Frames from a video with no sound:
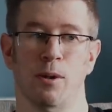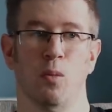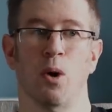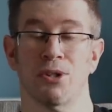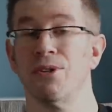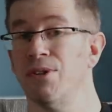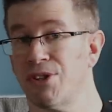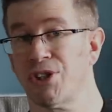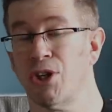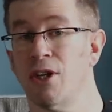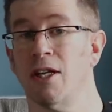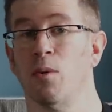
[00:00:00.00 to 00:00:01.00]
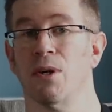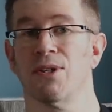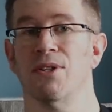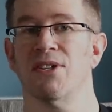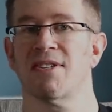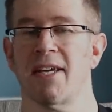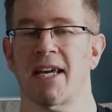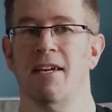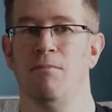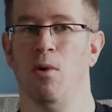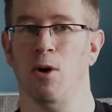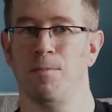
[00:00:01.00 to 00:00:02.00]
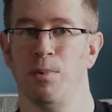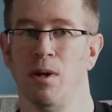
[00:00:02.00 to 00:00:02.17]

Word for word: It wasn't, certainly wasn't the second mod,